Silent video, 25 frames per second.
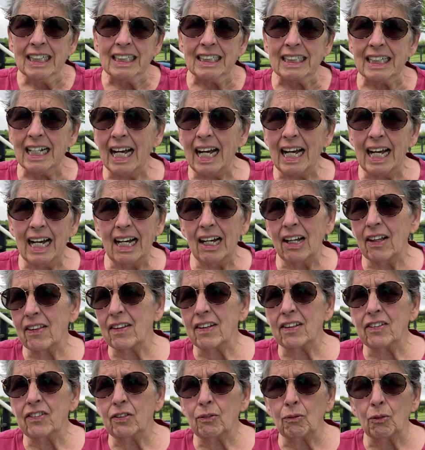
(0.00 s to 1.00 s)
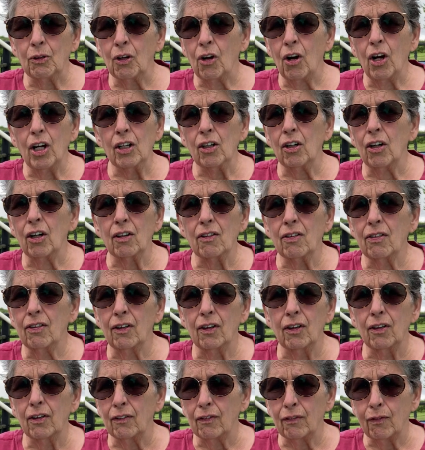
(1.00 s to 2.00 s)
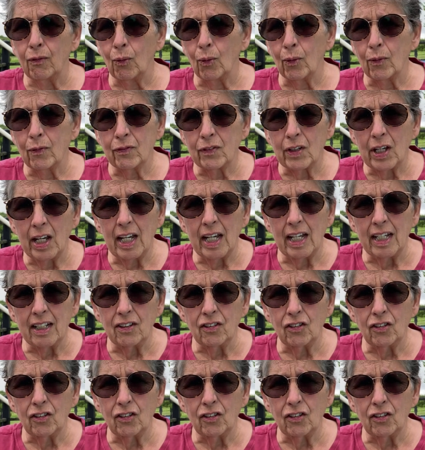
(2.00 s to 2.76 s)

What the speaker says: Now we're on our 3rd or 4th day,